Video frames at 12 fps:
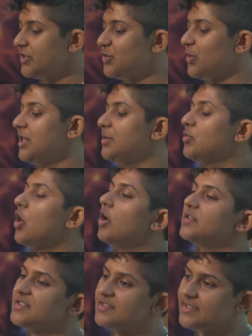to keep
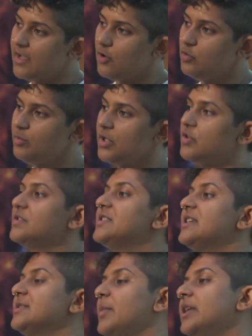costs down because
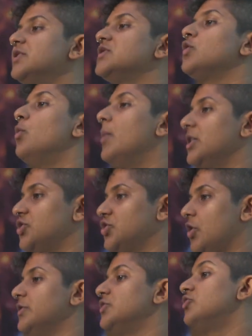they spend so much
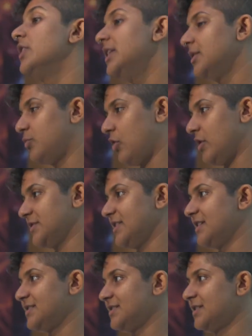on the training
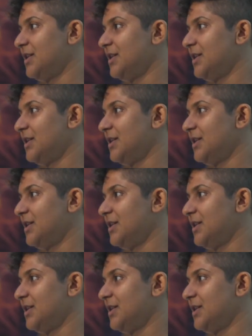process,